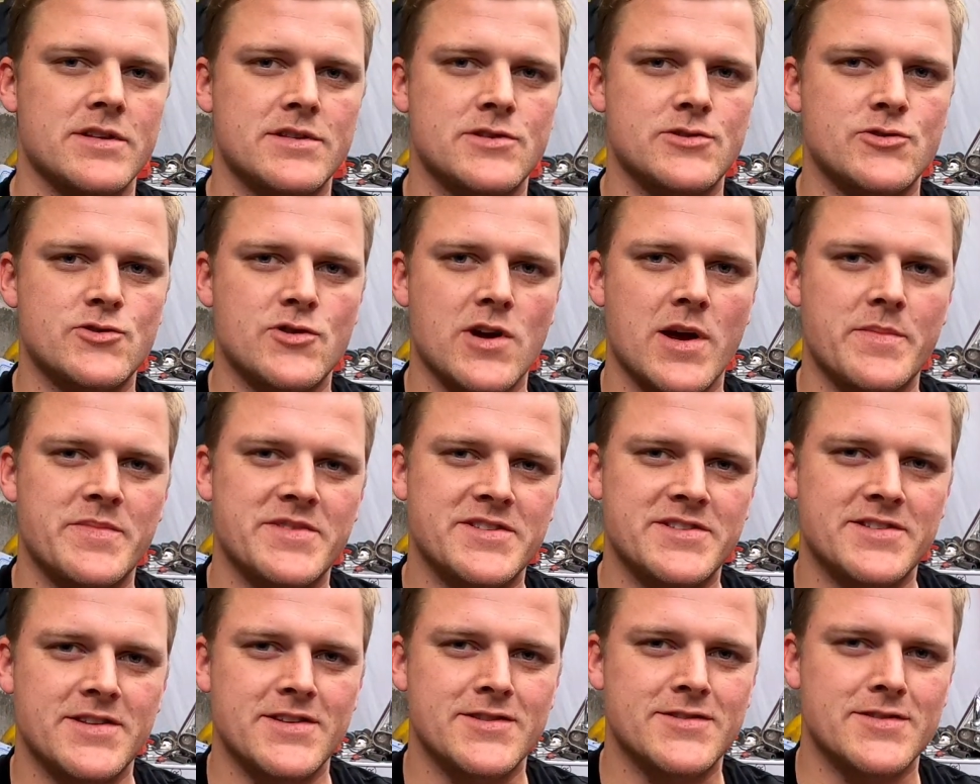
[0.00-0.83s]
this
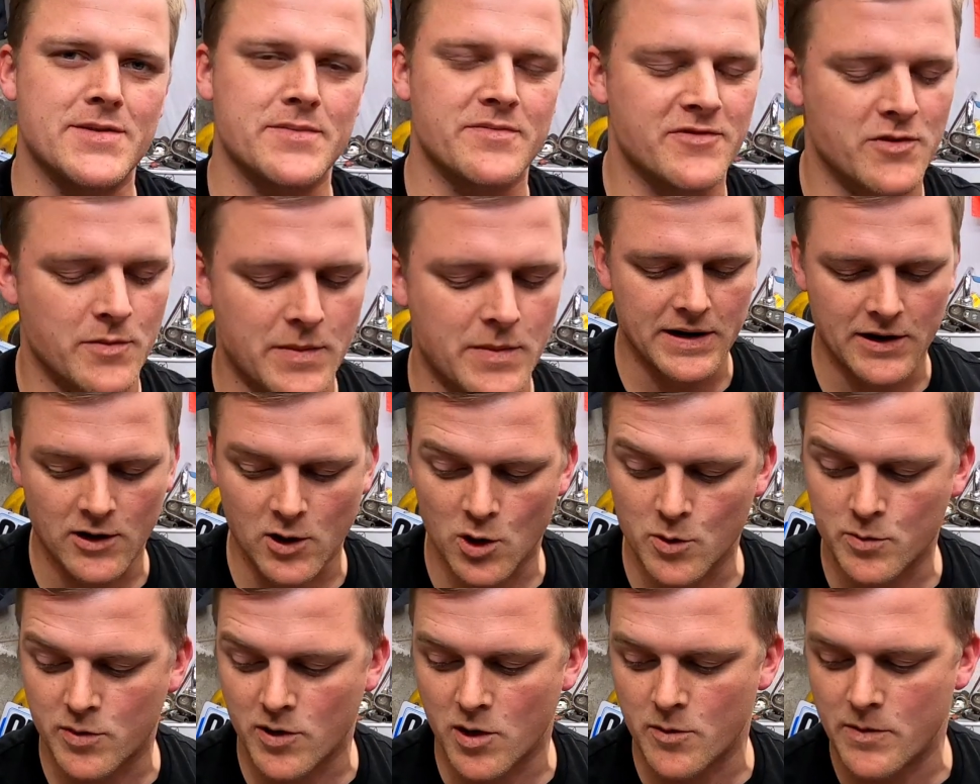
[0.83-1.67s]
strapped system my
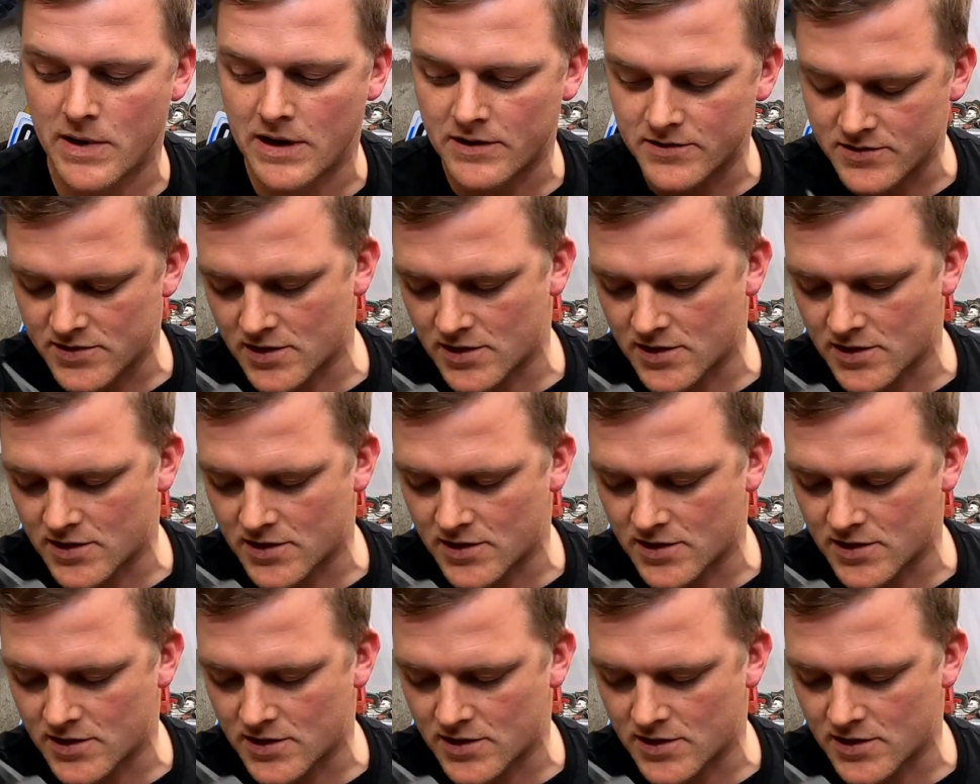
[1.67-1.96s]
GoPro mount.